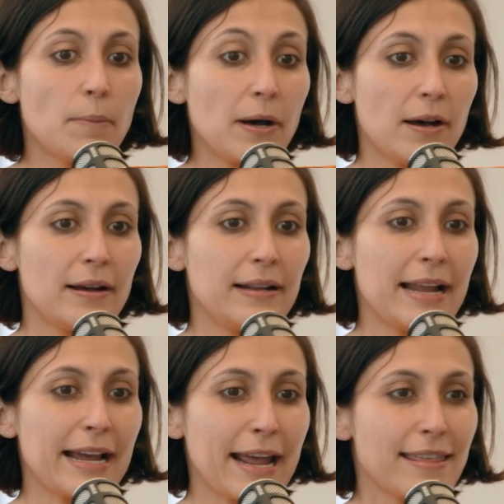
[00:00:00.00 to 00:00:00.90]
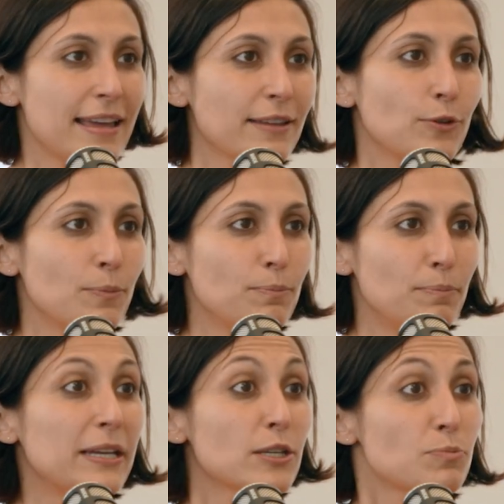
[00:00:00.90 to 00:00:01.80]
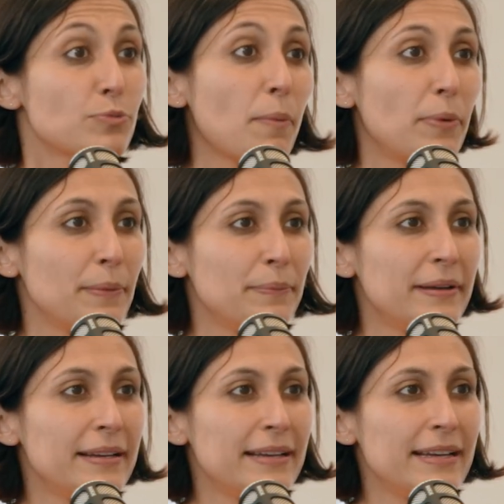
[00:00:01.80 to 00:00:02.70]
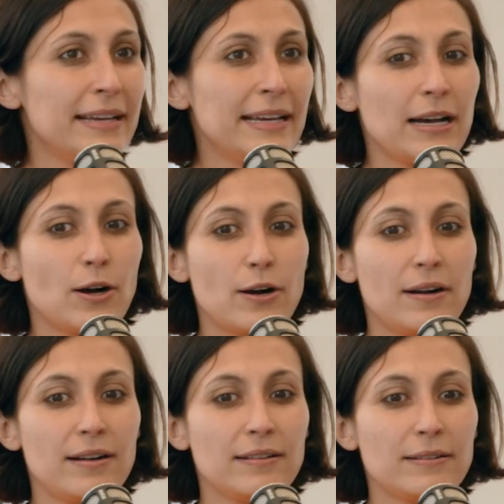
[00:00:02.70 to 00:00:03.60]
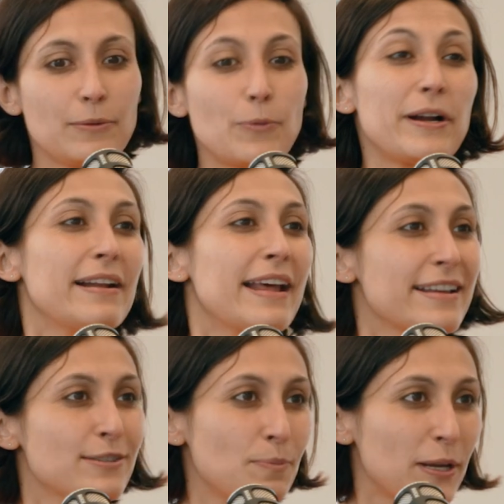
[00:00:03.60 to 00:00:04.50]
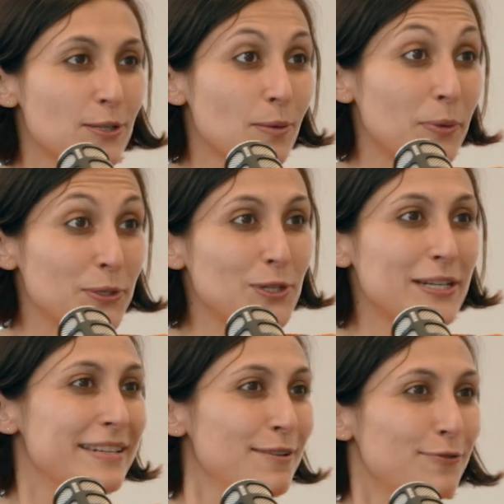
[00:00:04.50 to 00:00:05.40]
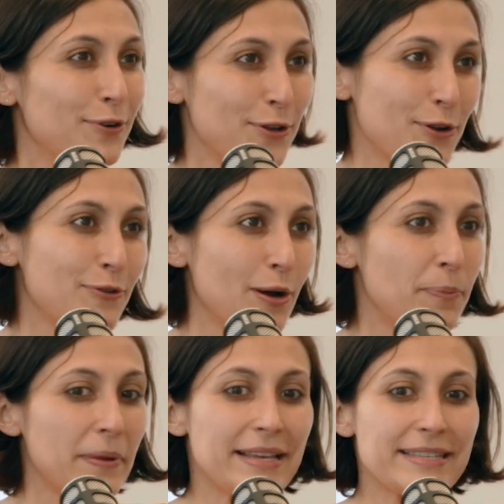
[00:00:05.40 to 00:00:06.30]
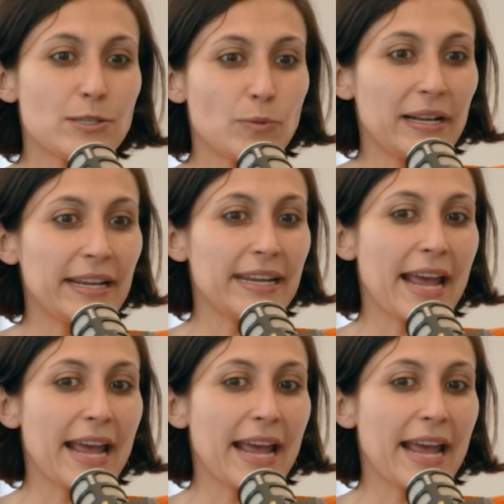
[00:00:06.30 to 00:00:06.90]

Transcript: But like I think the biggest problem, or where lies the biggest opportunity for Europe, is really